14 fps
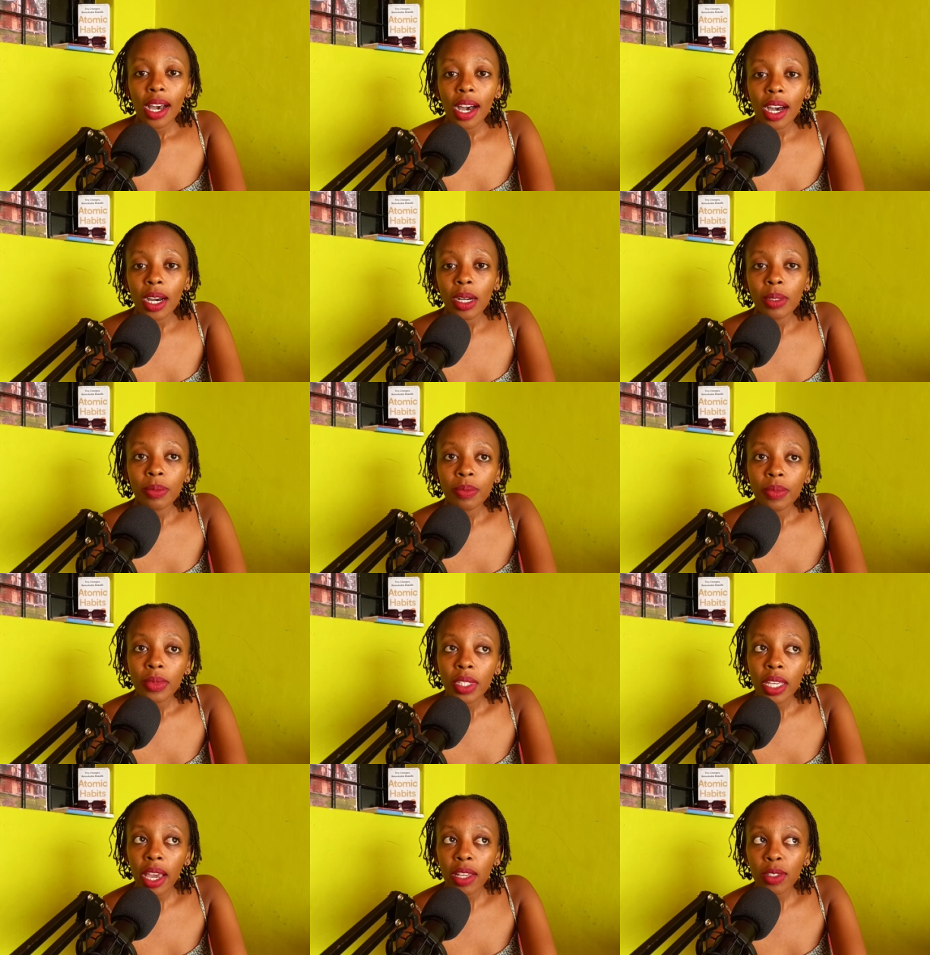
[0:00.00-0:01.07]
Um,
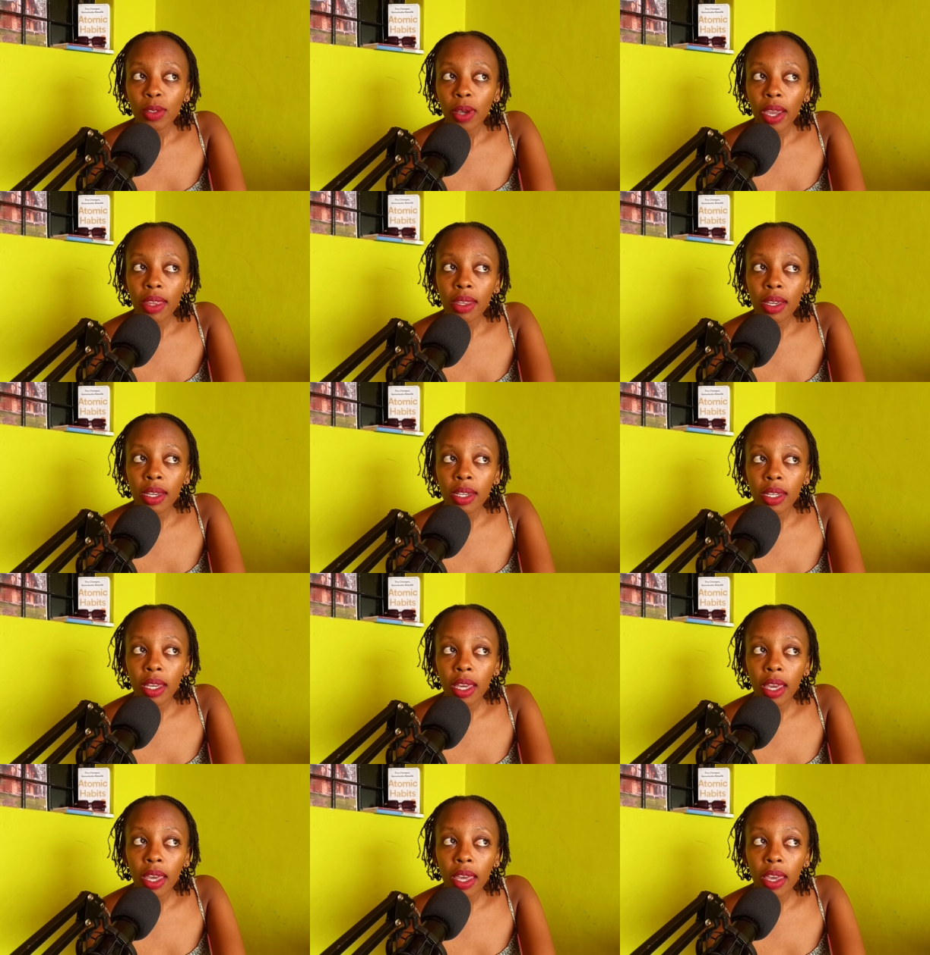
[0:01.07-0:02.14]
yeah, so I think
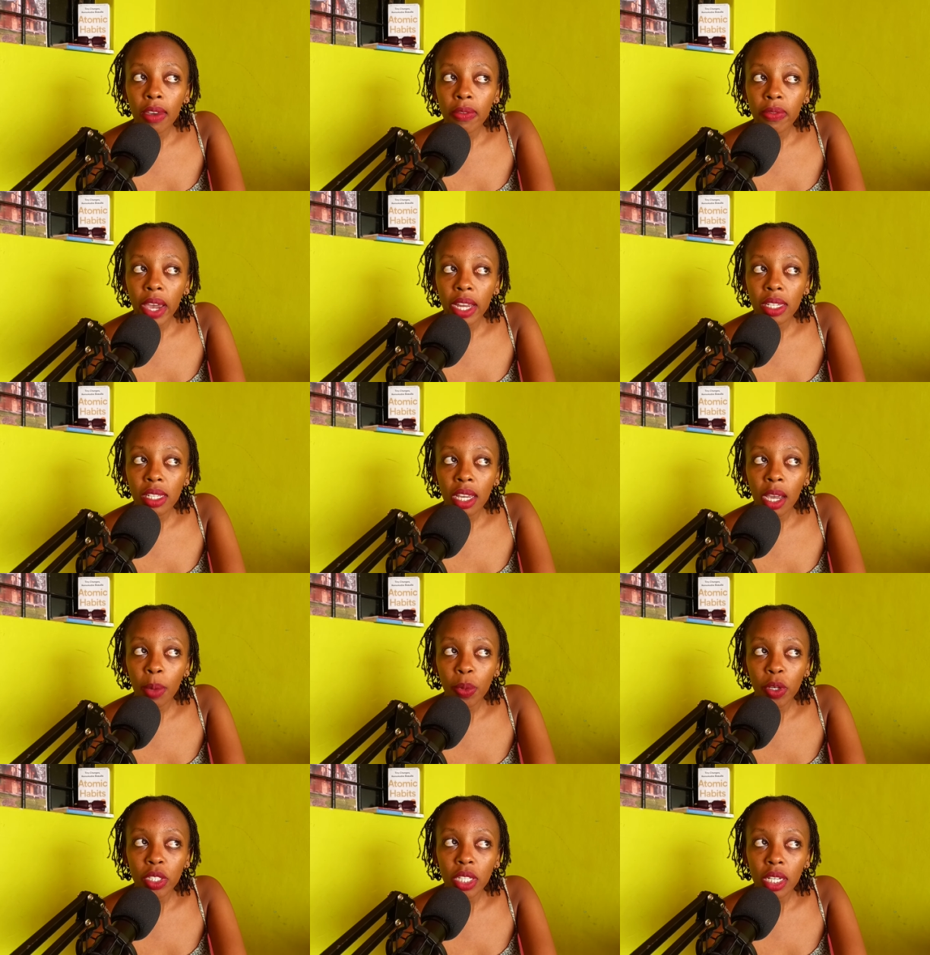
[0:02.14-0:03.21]
if I take a
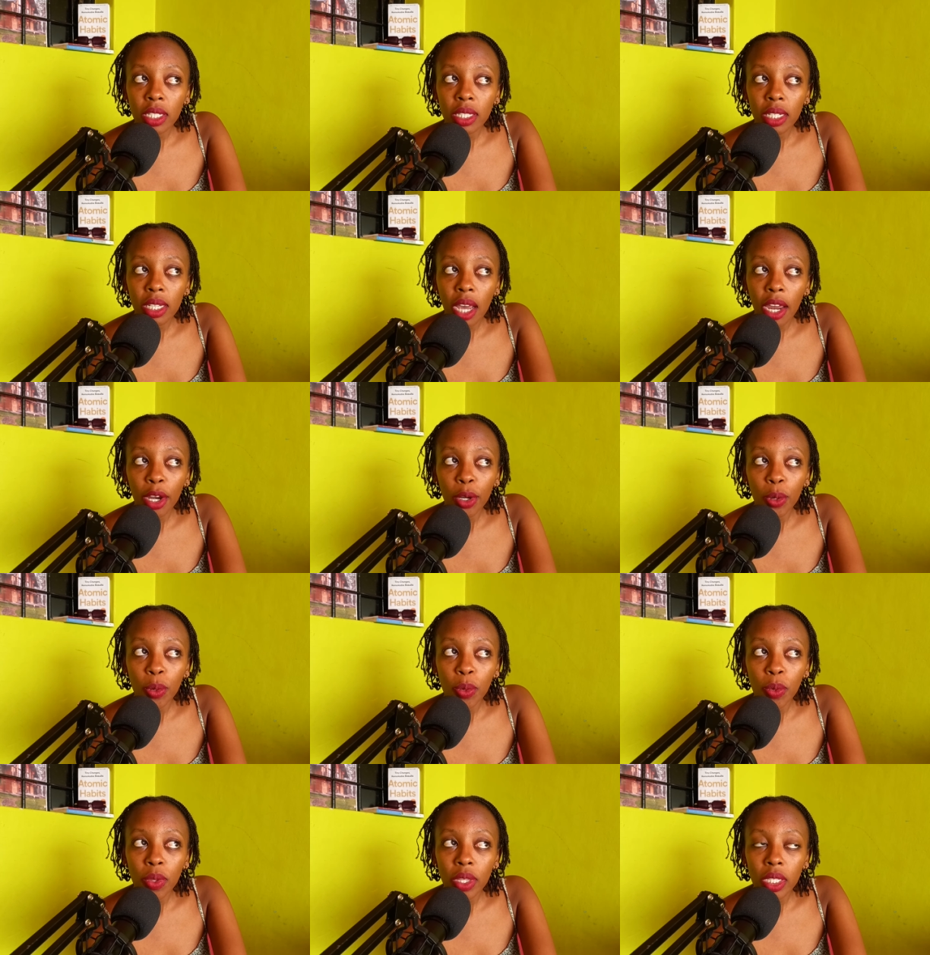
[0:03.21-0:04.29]
project that I
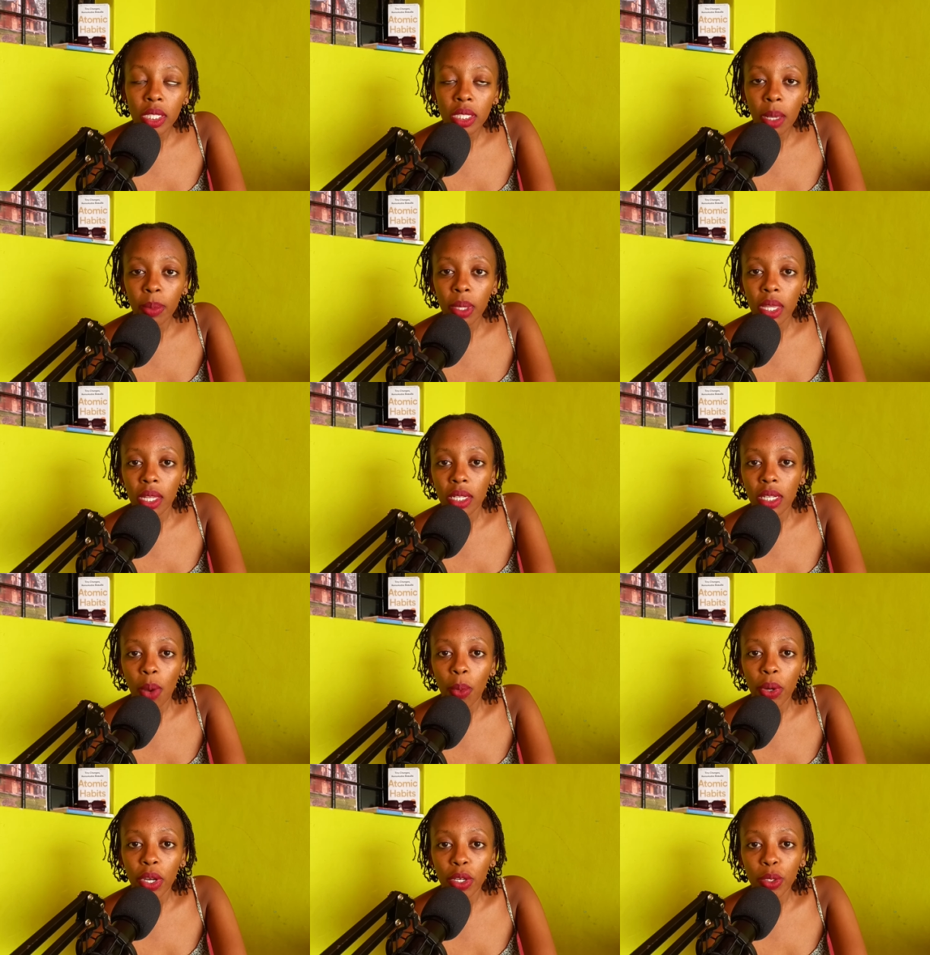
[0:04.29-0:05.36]
know this is something that I
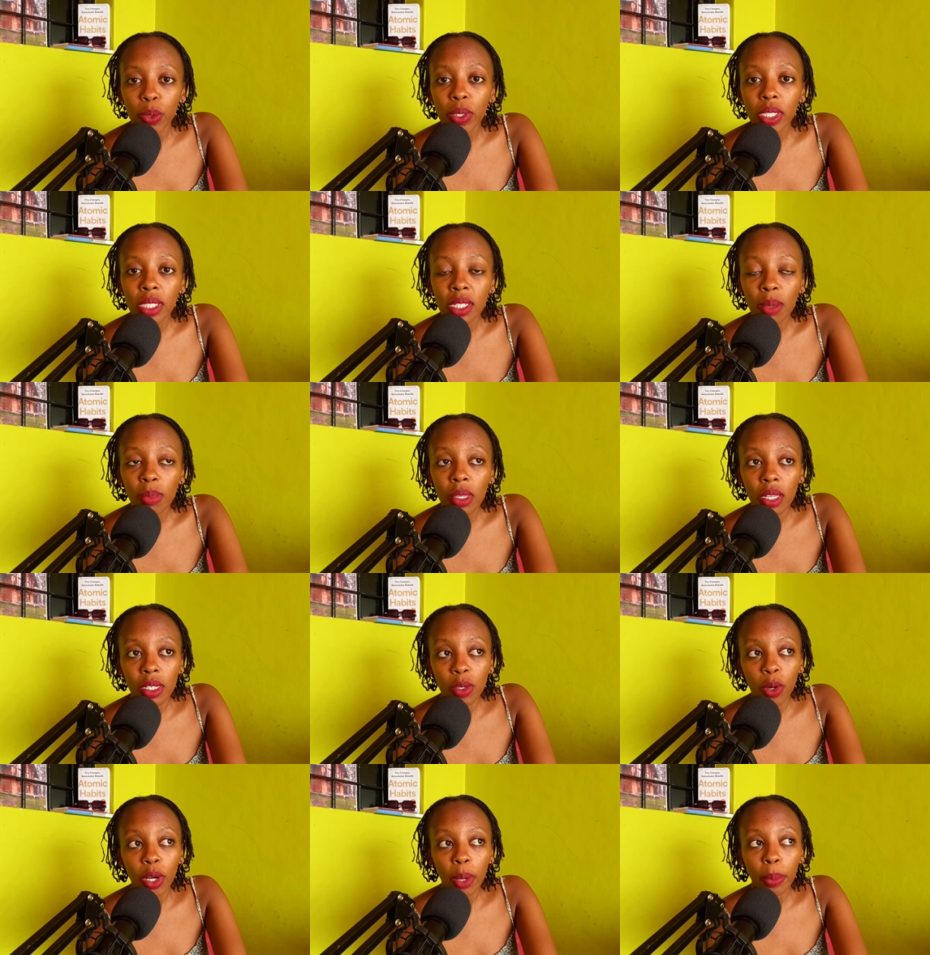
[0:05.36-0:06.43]
want to do, this is something
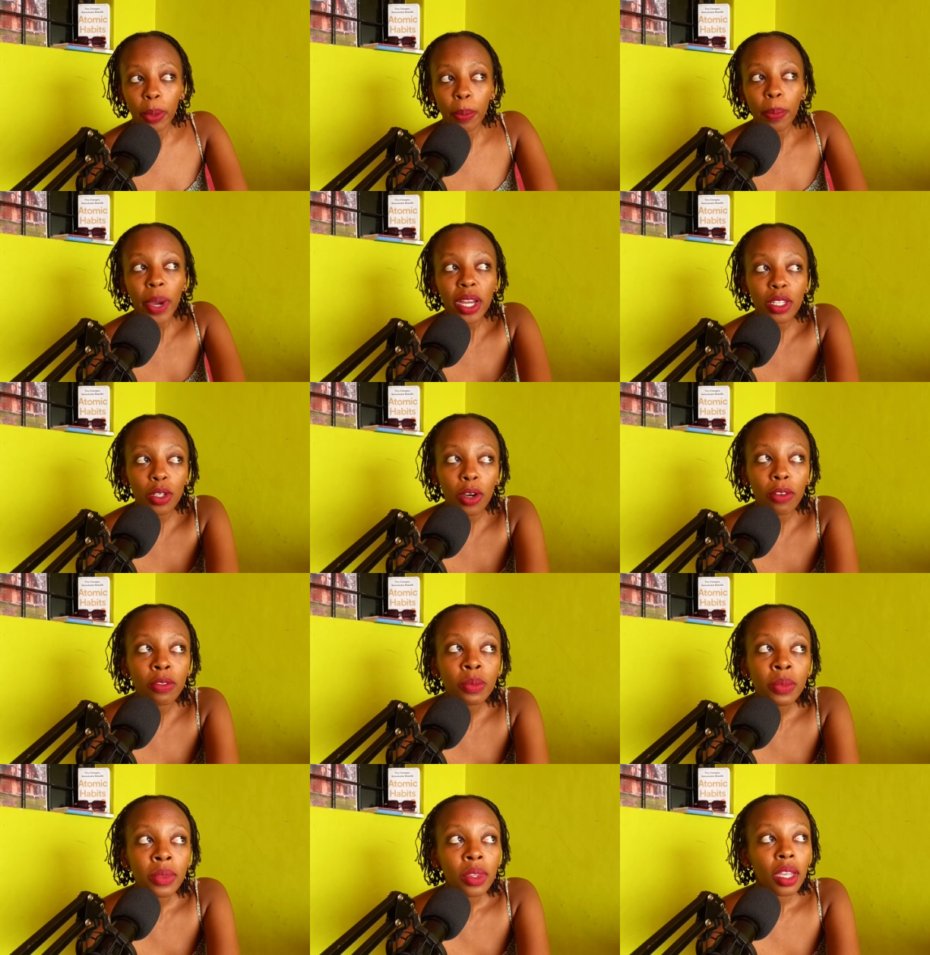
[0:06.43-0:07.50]
that I want to be part of,
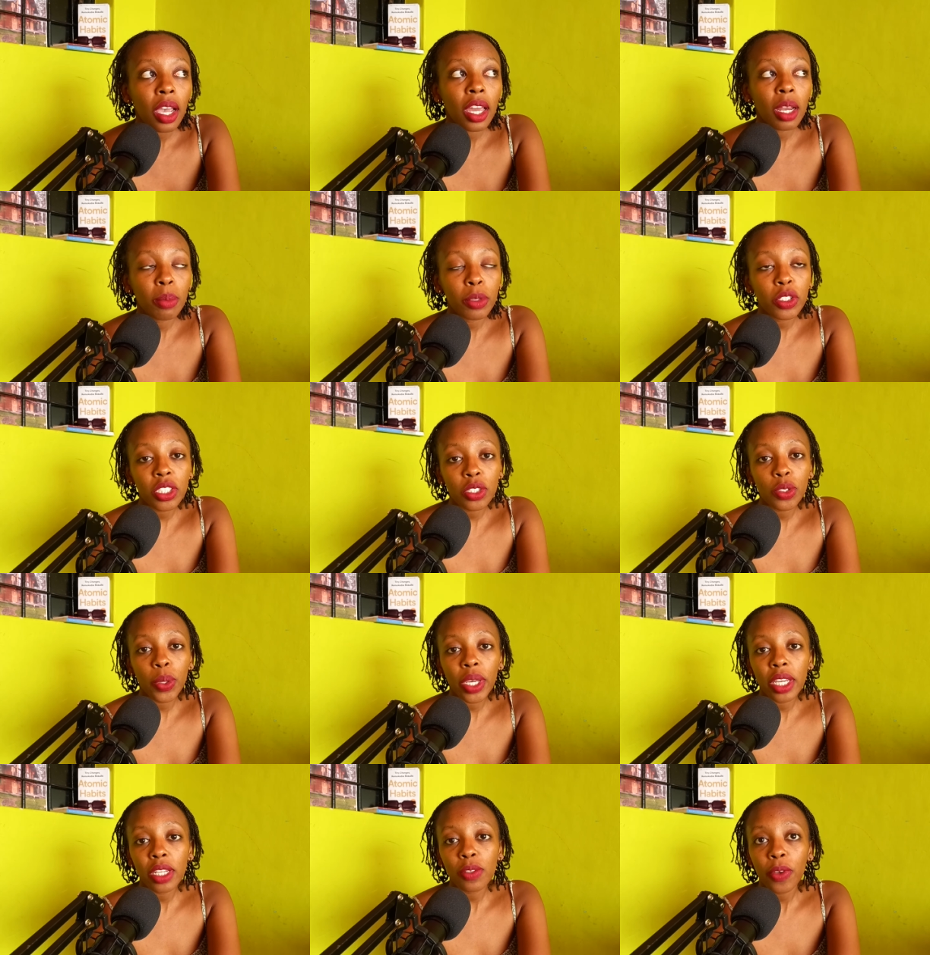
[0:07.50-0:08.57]
and I'm not just
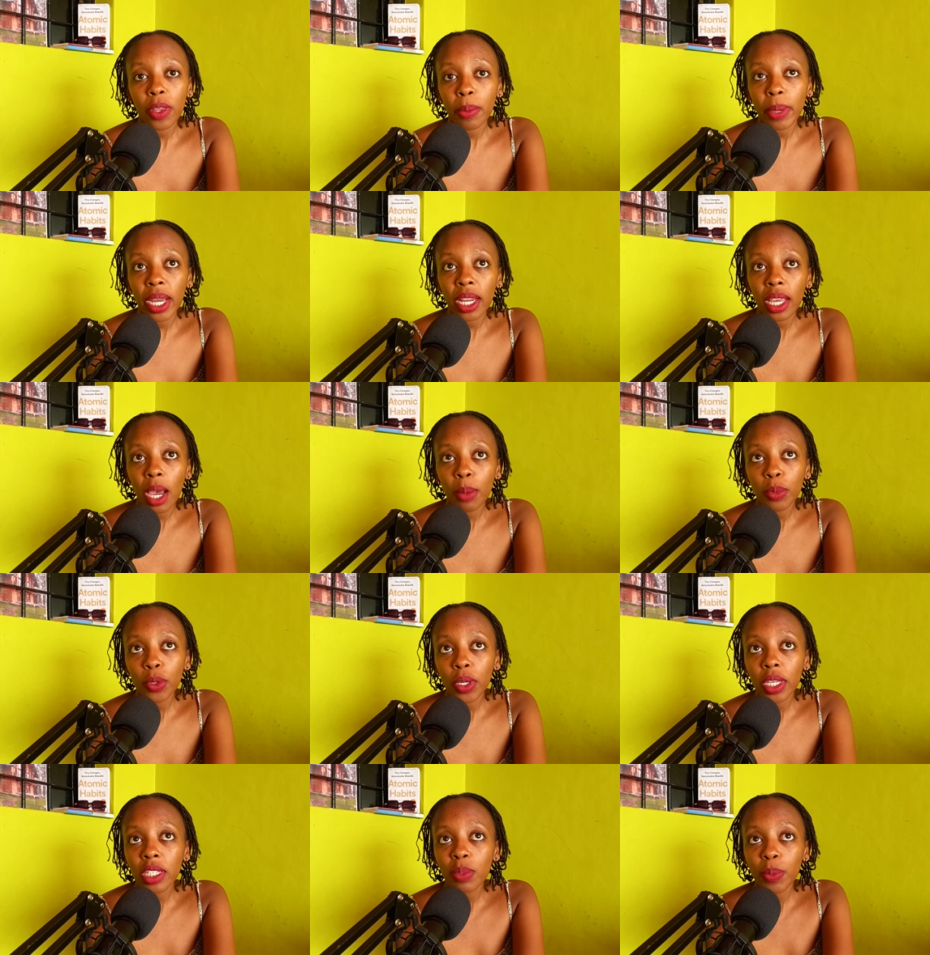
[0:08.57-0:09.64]
doing it for the money, I'm
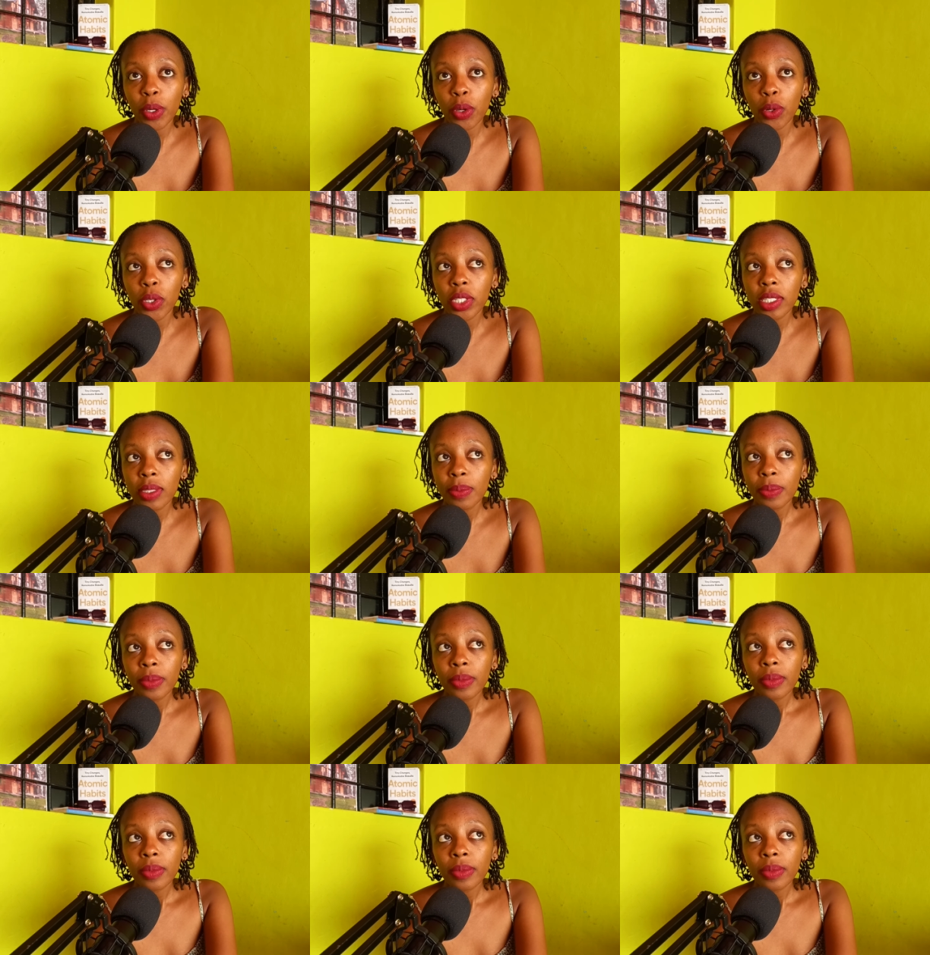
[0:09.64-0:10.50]
doing it because